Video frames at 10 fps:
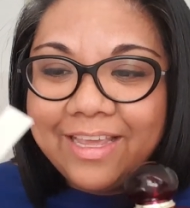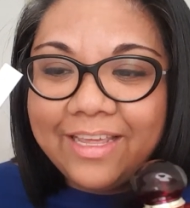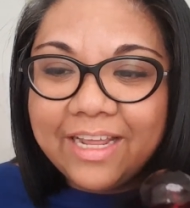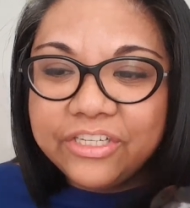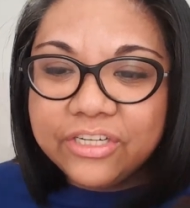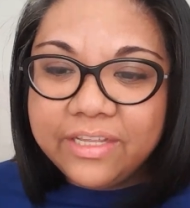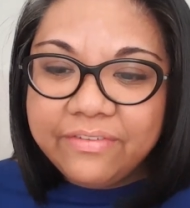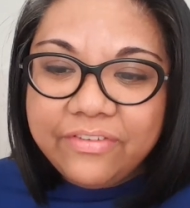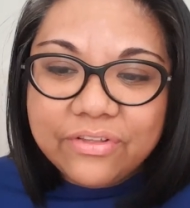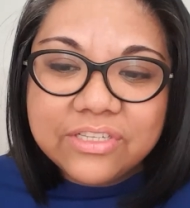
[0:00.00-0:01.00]
It actually
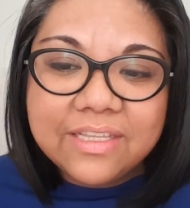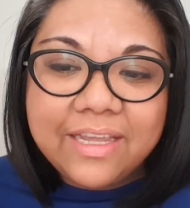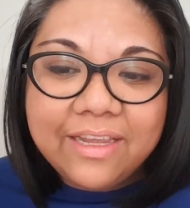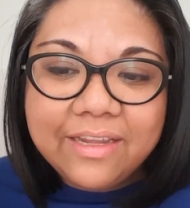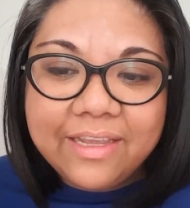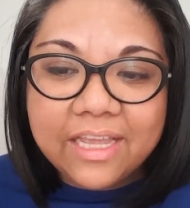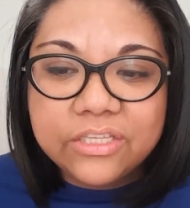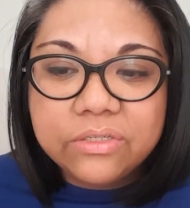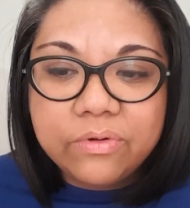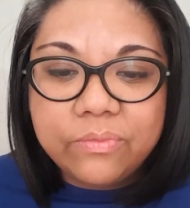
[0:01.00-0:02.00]
feels like
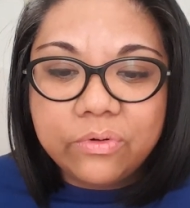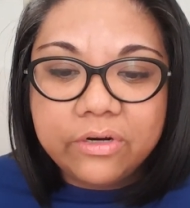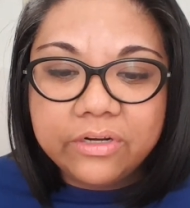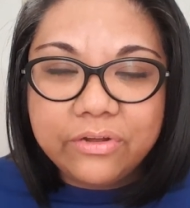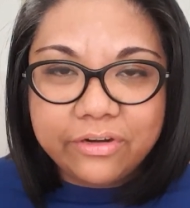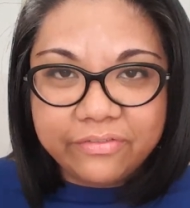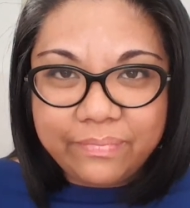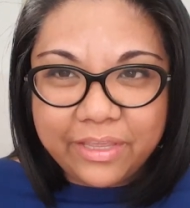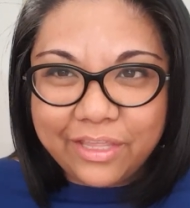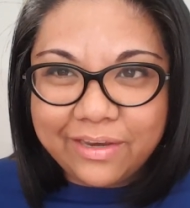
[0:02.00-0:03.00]
Kenzo Amour could have
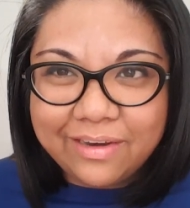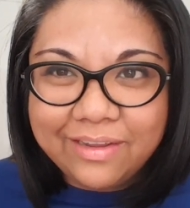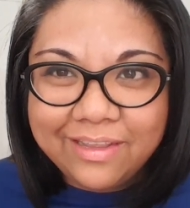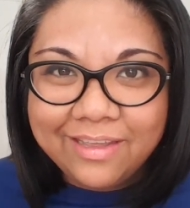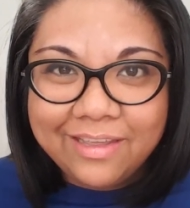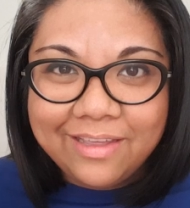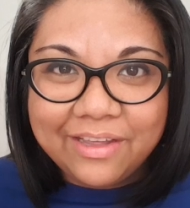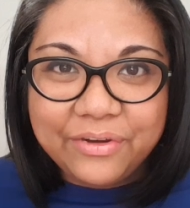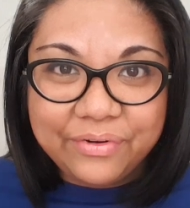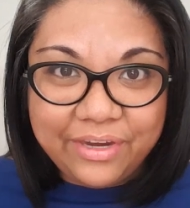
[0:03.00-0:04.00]
been
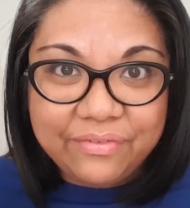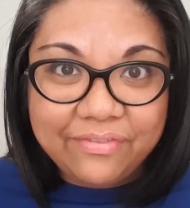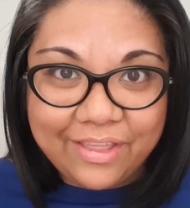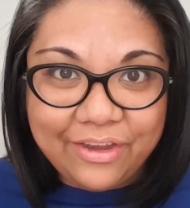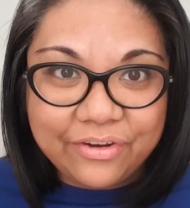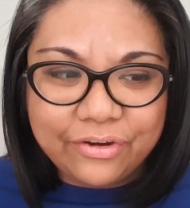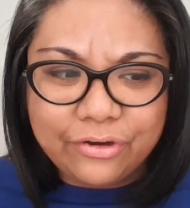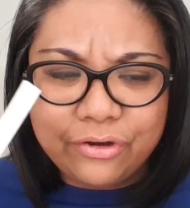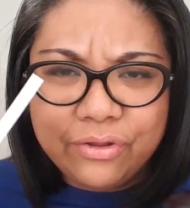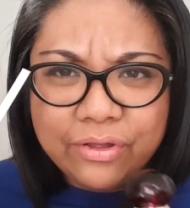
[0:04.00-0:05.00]
a great
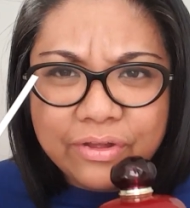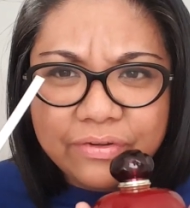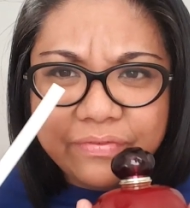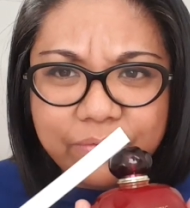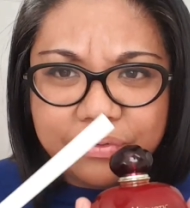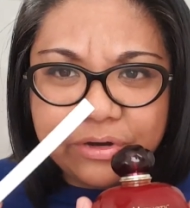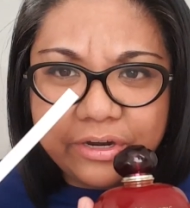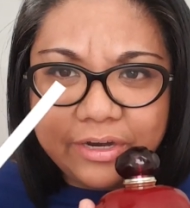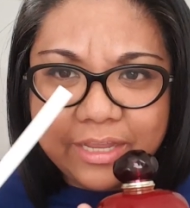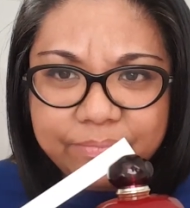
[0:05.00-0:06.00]
flanker
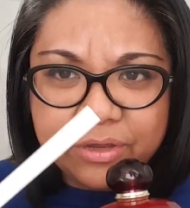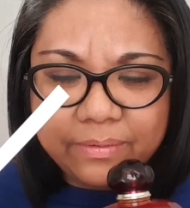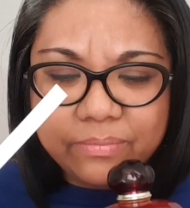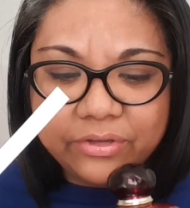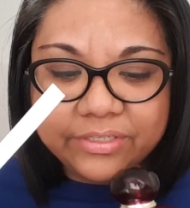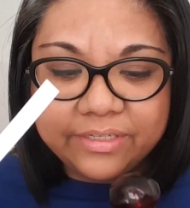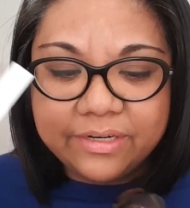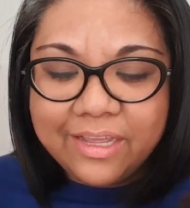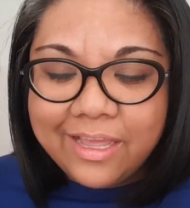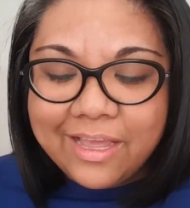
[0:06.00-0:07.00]
for Hypnotic Poison.